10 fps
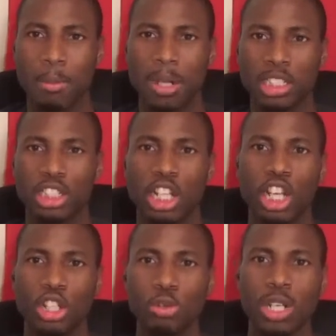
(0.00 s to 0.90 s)
much
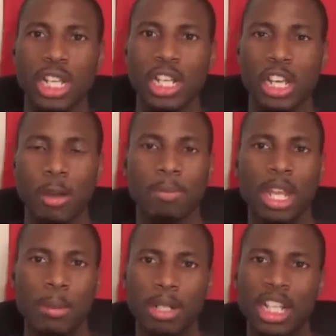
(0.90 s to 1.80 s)
you need him.
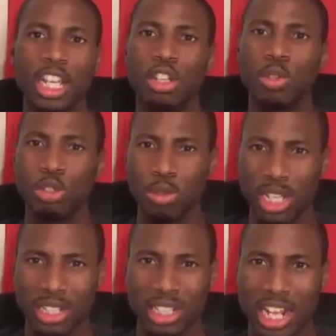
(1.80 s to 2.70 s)
But then when you
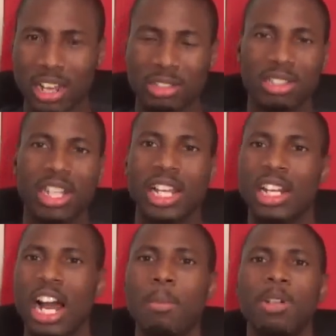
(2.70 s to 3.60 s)
get to that understanding
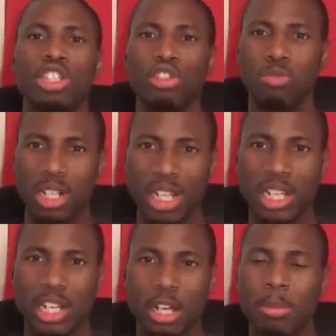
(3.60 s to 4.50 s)
of how much you
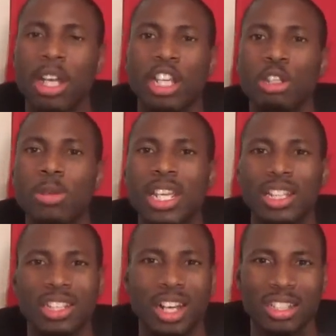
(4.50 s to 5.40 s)
need him, you begin
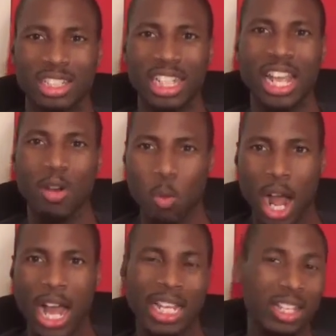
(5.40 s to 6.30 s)
to understand
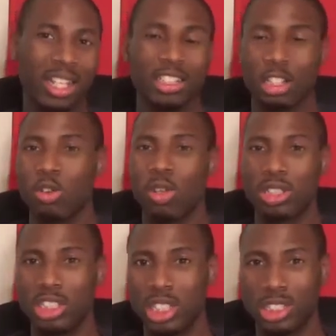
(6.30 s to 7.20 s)
why he is, according
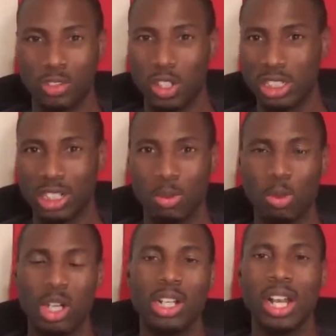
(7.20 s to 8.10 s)
to Genesis 15 and
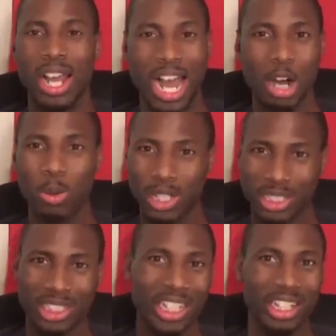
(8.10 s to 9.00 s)
1, our
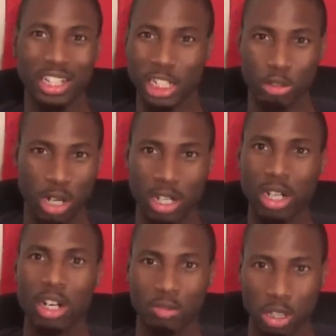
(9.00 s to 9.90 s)
exceedingly great
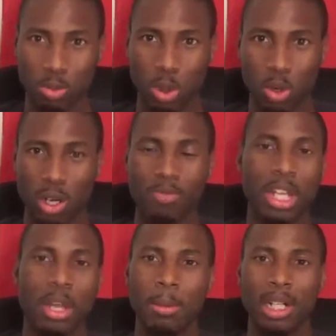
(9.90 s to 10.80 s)
reward.
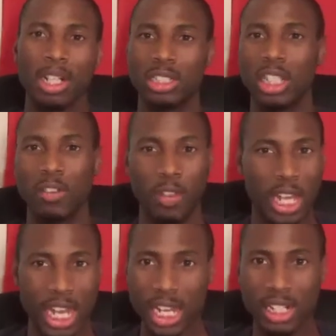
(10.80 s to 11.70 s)
Because if
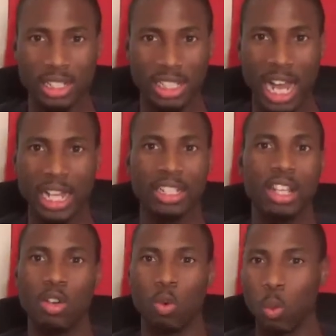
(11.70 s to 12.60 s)
he does not,
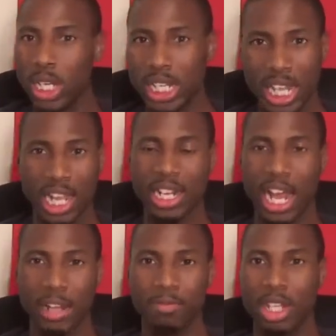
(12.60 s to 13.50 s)
we
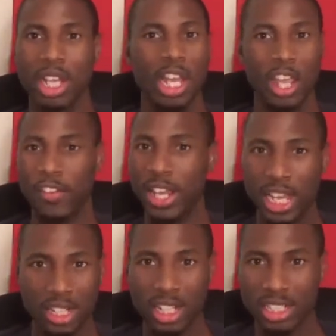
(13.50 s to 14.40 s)
cannot. If
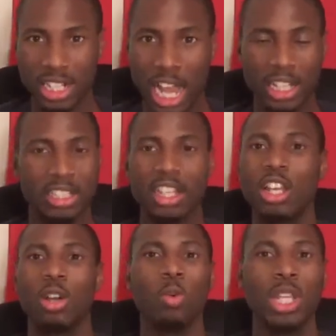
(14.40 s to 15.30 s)
he does not,
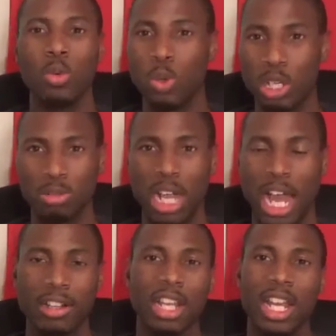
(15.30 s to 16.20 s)
we will
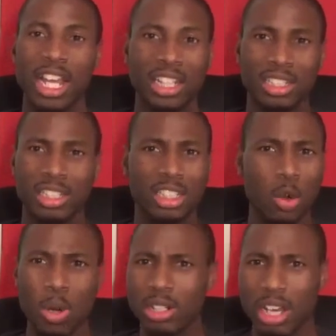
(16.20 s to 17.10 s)
not. And
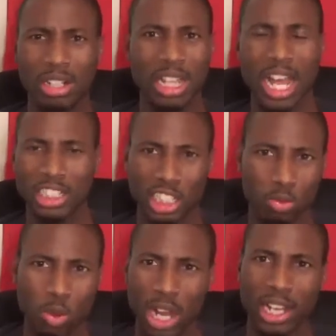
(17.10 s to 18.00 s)
somewhere down the line, she
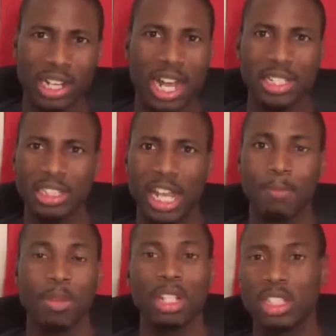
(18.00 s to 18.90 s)
recognized
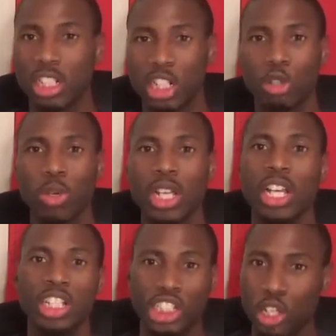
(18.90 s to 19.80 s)
that to the degree
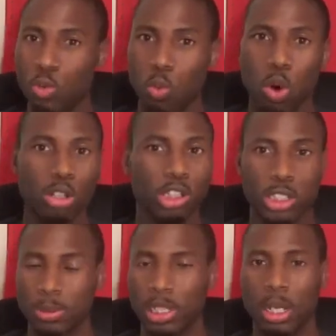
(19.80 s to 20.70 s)
she
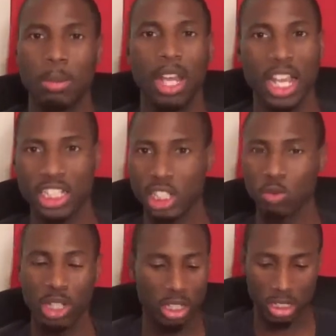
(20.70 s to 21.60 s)
worships him and she
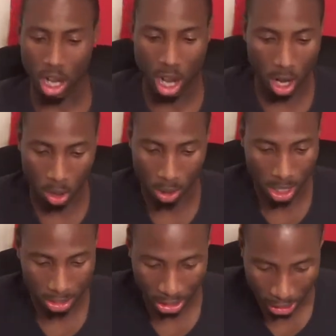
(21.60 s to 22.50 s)
renders all
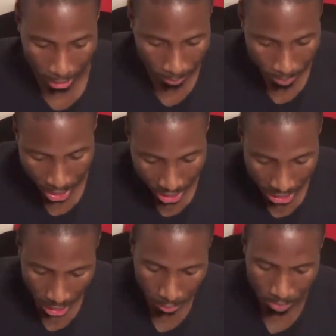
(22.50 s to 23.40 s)
to him.
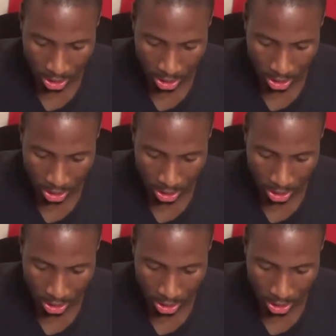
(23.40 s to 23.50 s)
Now,